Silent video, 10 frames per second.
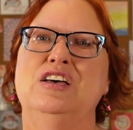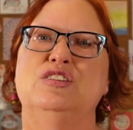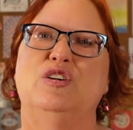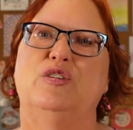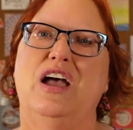
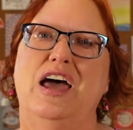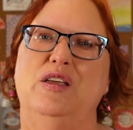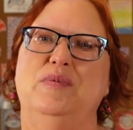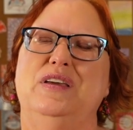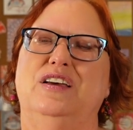So it kind
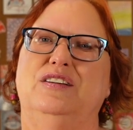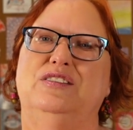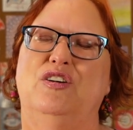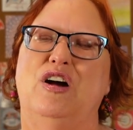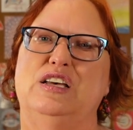of be a
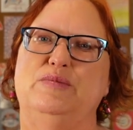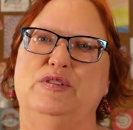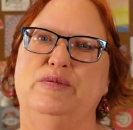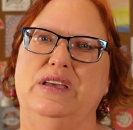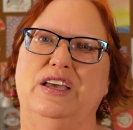cross
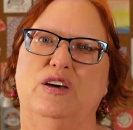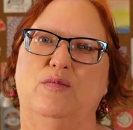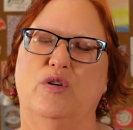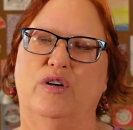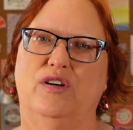between
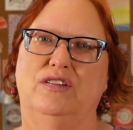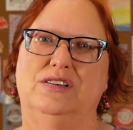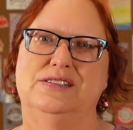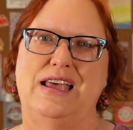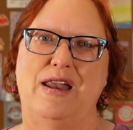Gilmore
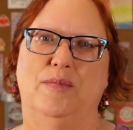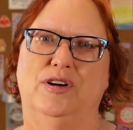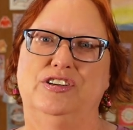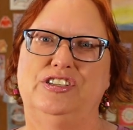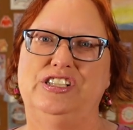Girls and
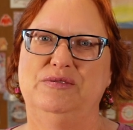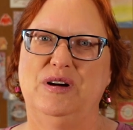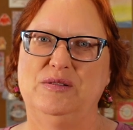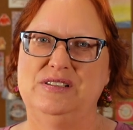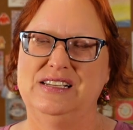Murder, She
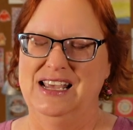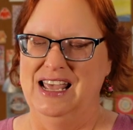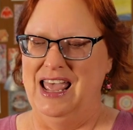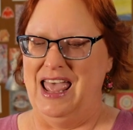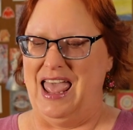Wrote.
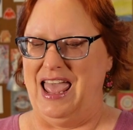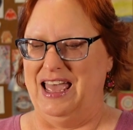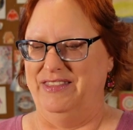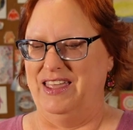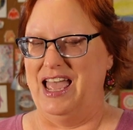
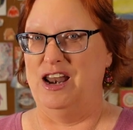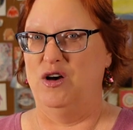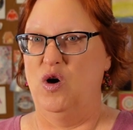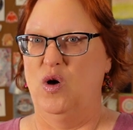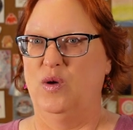And they had a
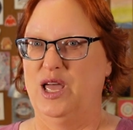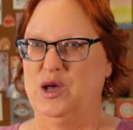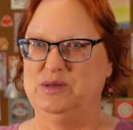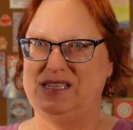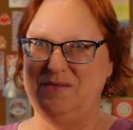whole
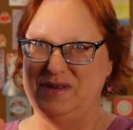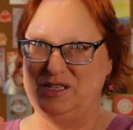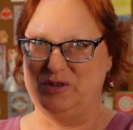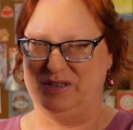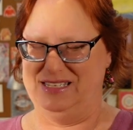cozy
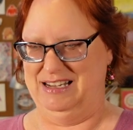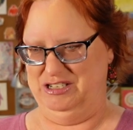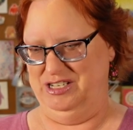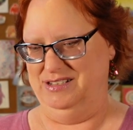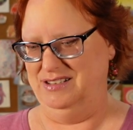mystery
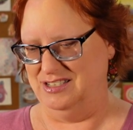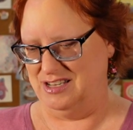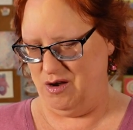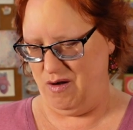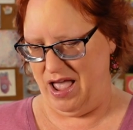section,
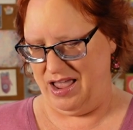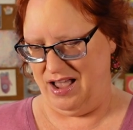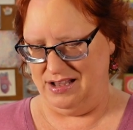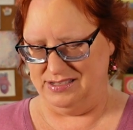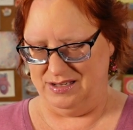so I
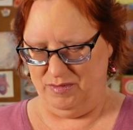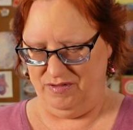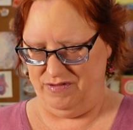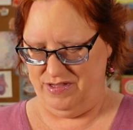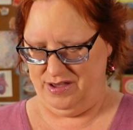got some
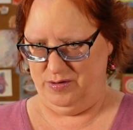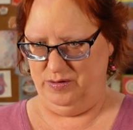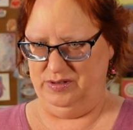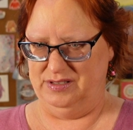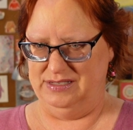of
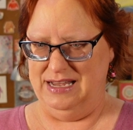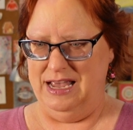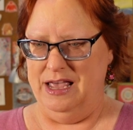those.